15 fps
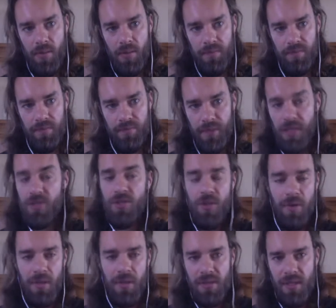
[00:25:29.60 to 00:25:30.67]

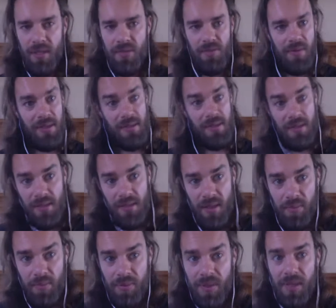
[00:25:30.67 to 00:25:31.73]
insurance against risk is like
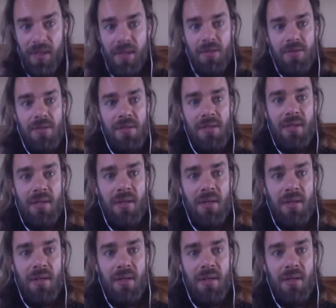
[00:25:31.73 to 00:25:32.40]
pretty interesting.